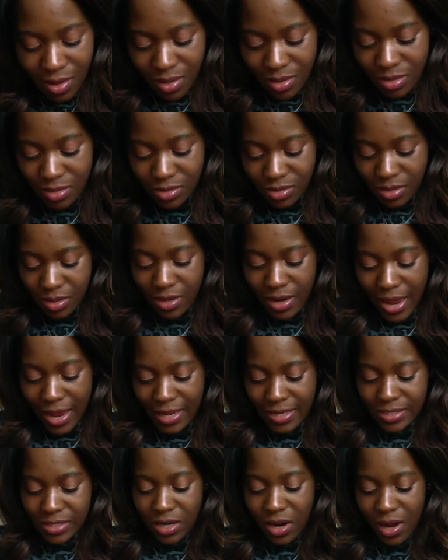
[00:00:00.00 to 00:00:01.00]
So the
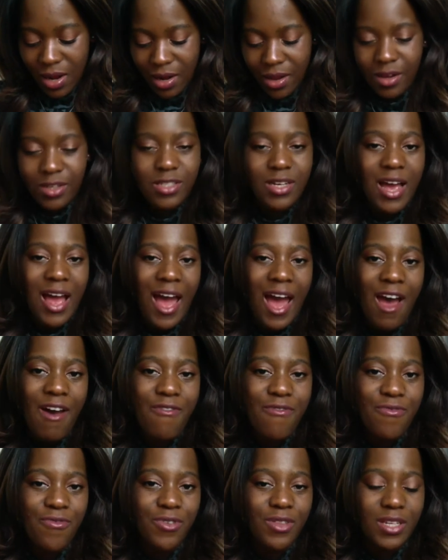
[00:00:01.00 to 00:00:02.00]
next highlighter I
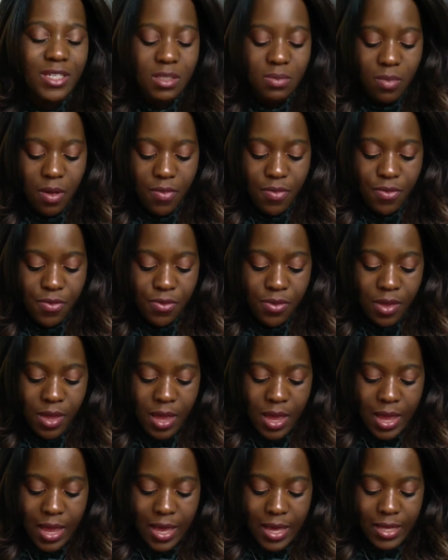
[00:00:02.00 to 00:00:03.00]
have for this month
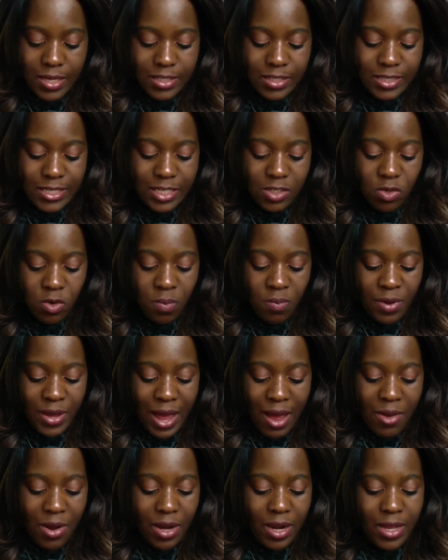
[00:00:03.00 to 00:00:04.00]
is this one by
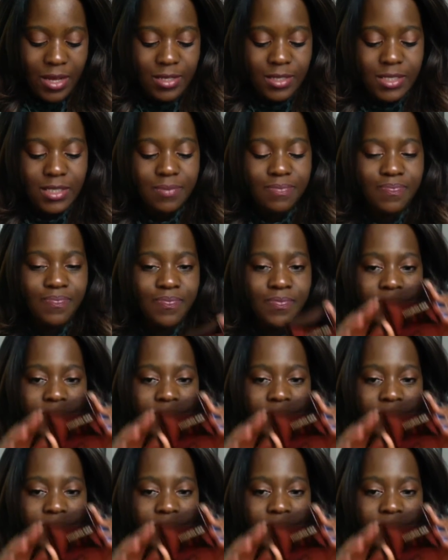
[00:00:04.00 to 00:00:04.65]
Hourglass.